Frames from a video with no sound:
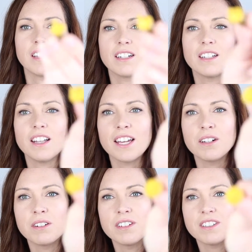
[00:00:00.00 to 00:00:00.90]
little
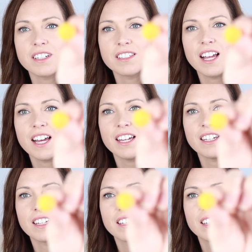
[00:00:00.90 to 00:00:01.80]
acorns looks
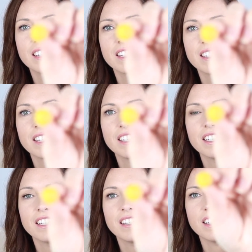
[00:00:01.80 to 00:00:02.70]
like.
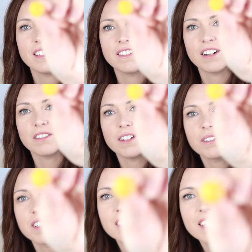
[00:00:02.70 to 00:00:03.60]
If that'll
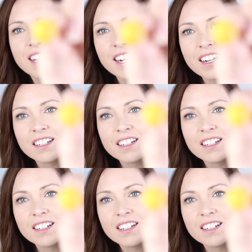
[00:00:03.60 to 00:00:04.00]
focus in there.